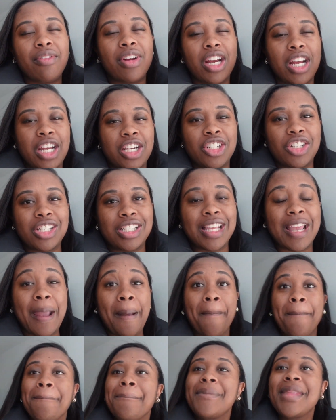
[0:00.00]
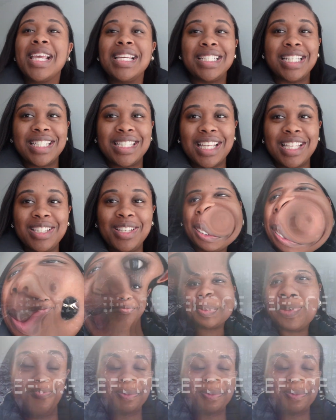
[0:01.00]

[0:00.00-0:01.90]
very interesting. Just stay tuned.